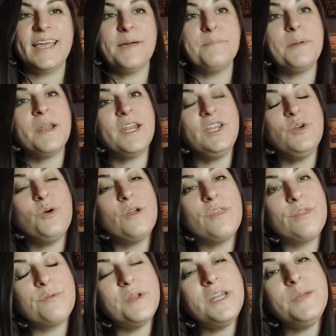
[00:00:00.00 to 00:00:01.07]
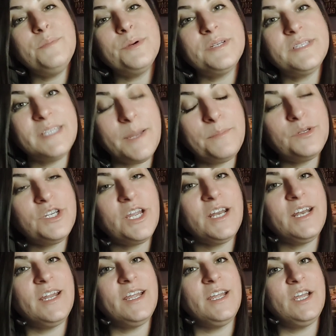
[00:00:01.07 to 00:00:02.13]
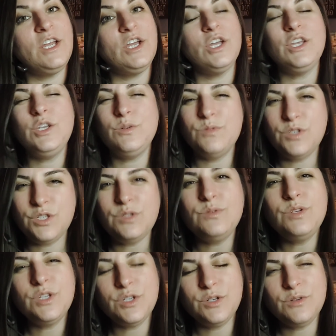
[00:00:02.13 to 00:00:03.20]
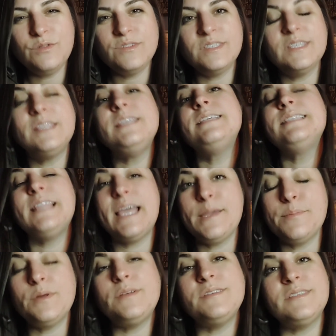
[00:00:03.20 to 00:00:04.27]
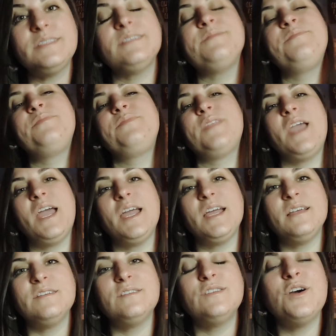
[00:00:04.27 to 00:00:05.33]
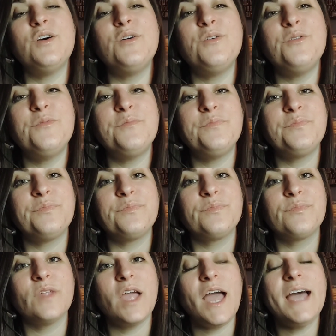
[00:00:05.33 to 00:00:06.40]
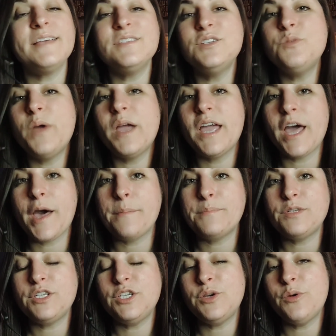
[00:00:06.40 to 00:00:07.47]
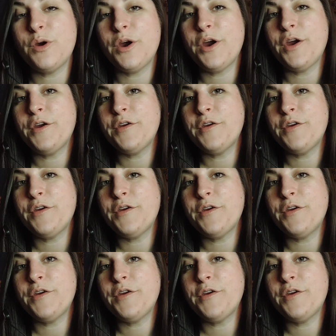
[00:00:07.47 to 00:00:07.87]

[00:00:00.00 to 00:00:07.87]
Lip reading: But in your 3D perception, you do use these labels. So as you wake up to your